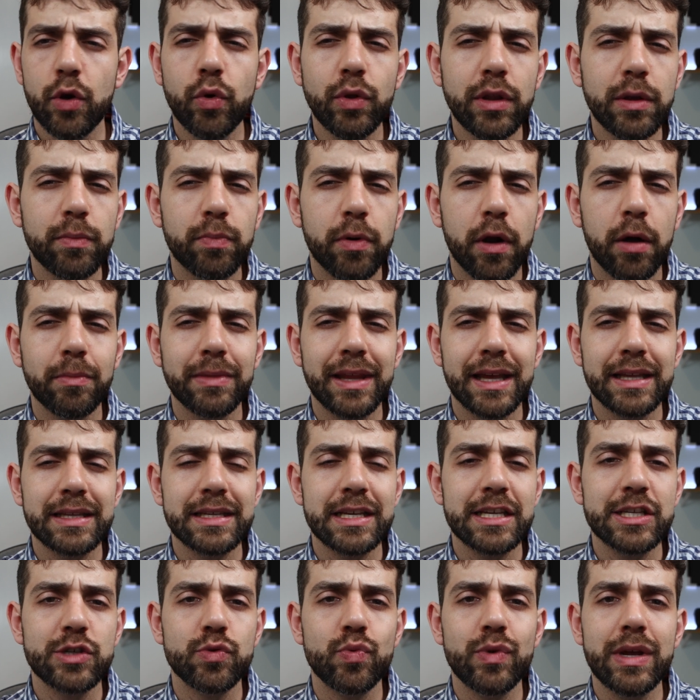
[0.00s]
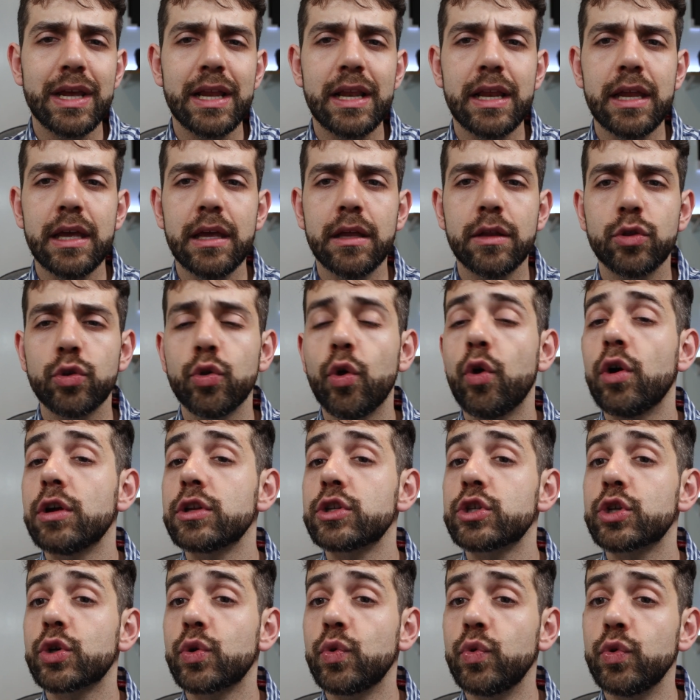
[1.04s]
The only problem that is really
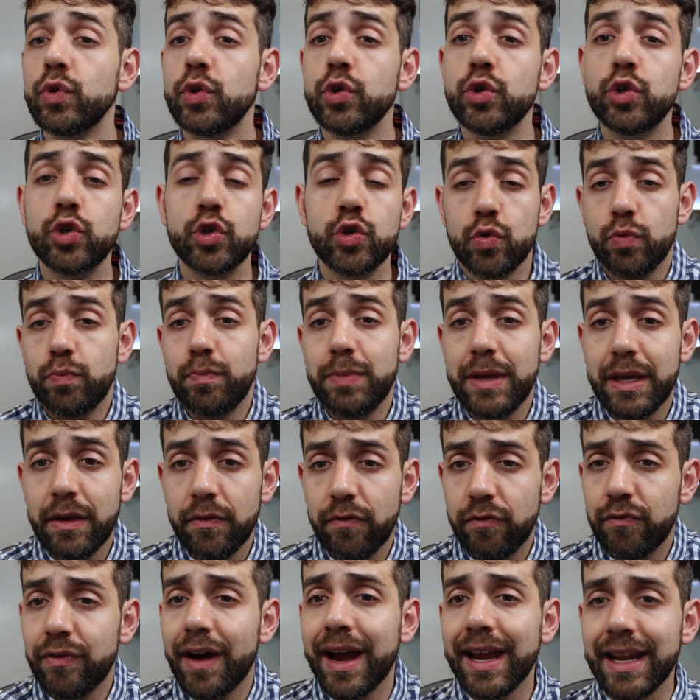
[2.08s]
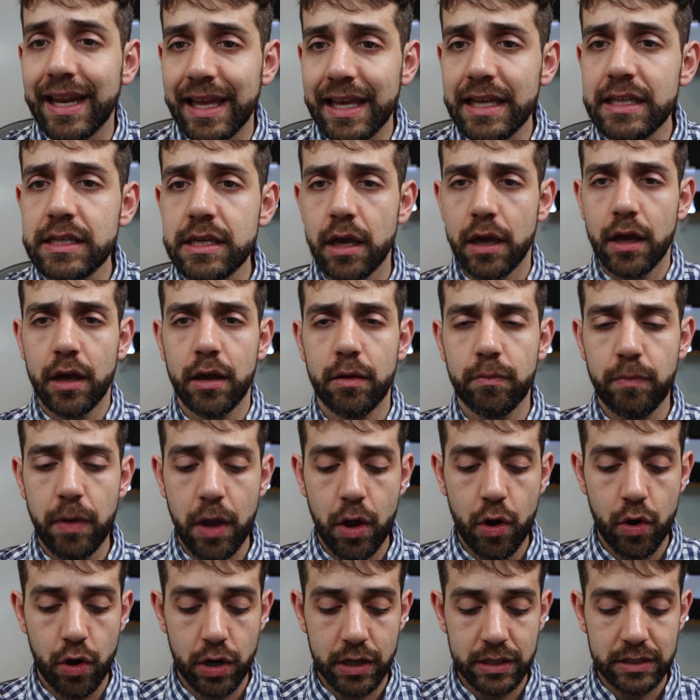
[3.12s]
not good to be find it,
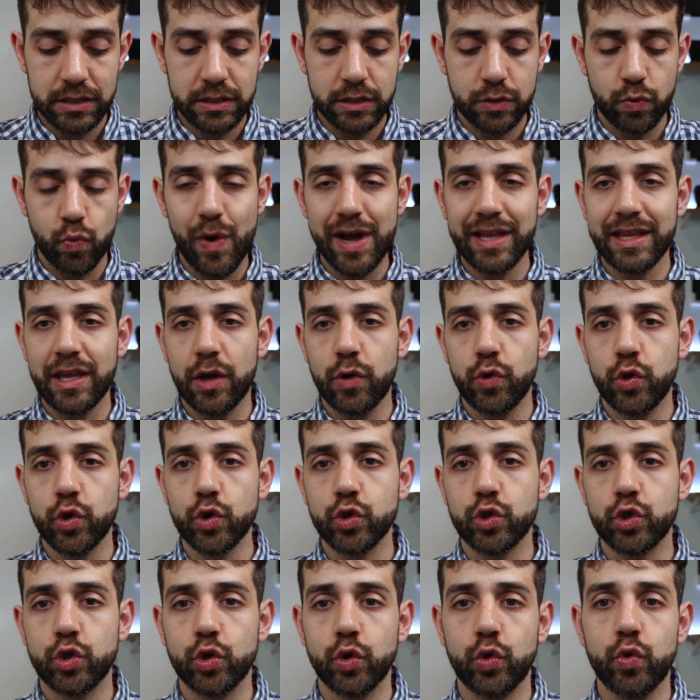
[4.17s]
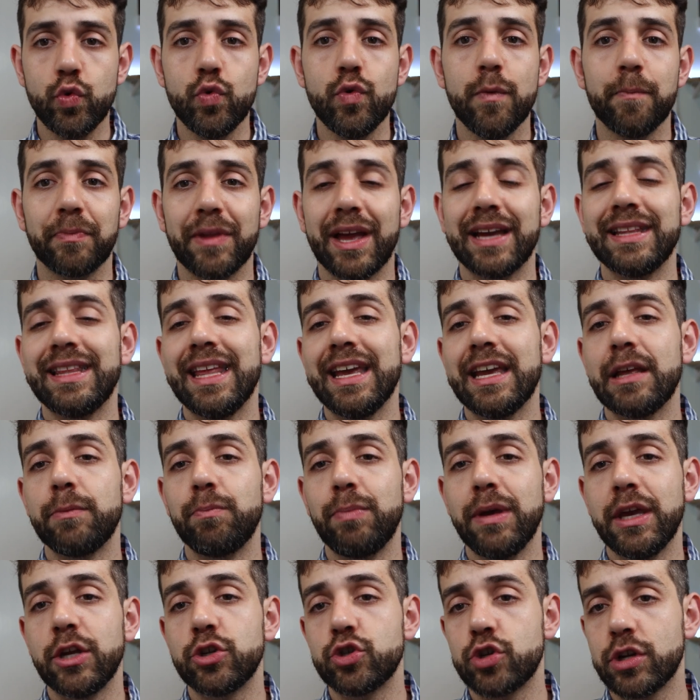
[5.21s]
because what I used to do, I take a
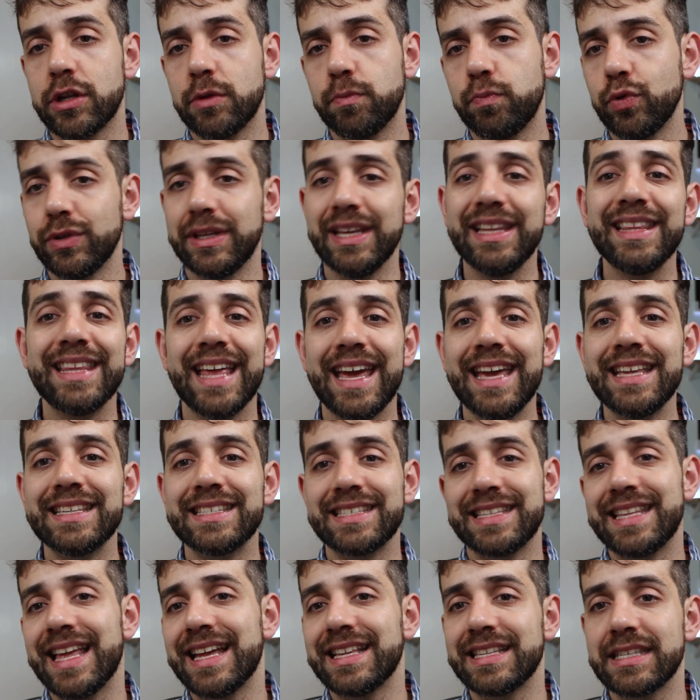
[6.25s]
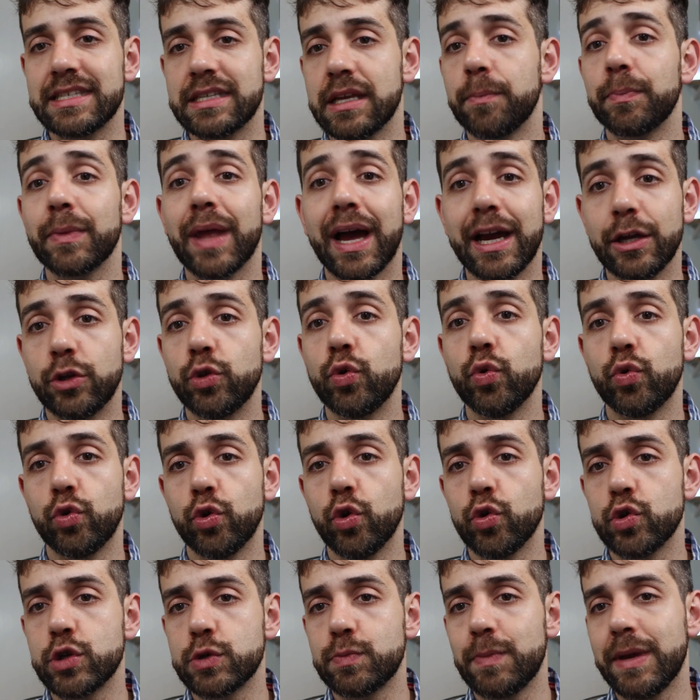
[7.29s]
picture and put the date that I took
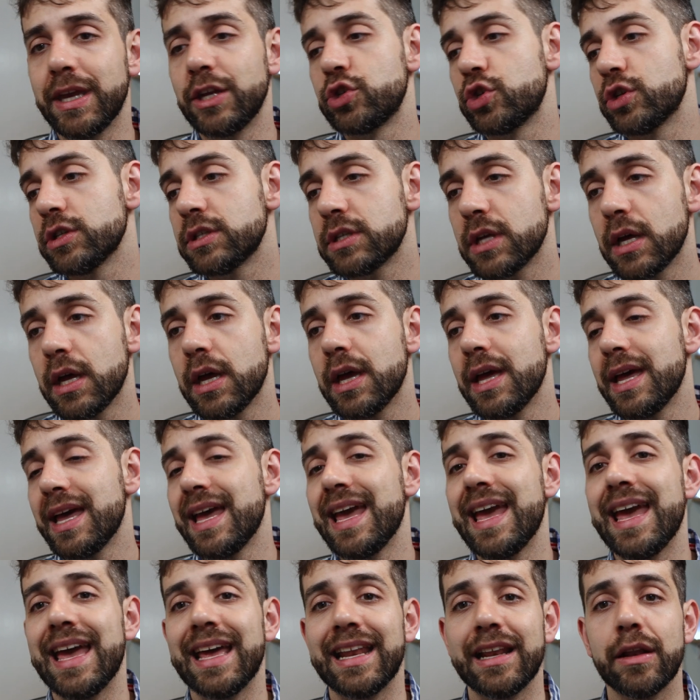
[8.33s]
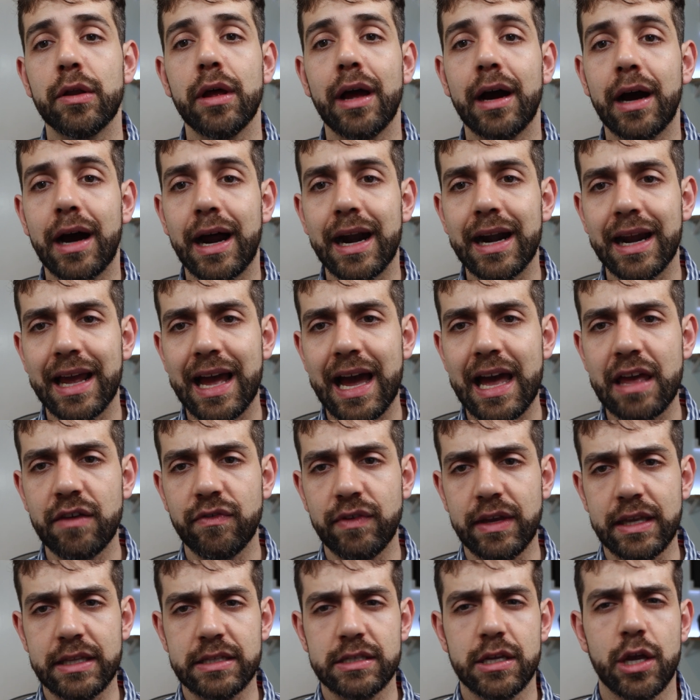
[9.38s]
those pictures and
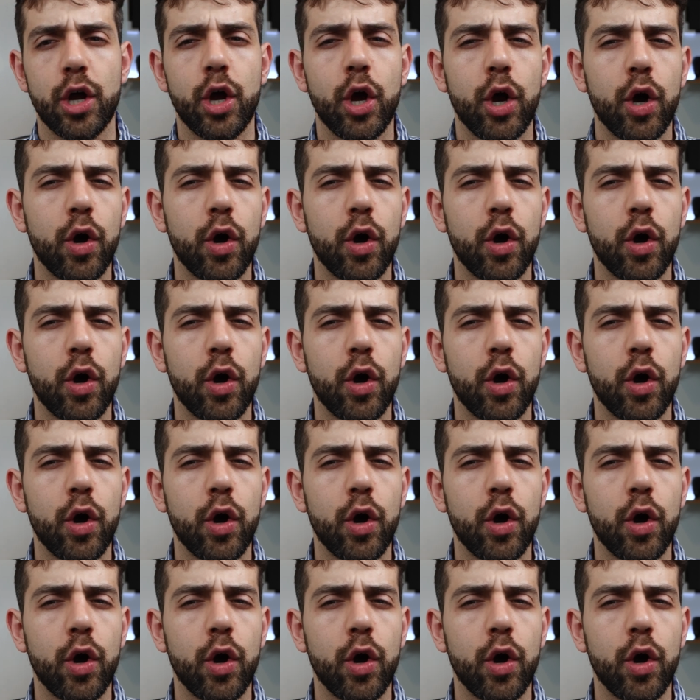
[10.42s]
archive it.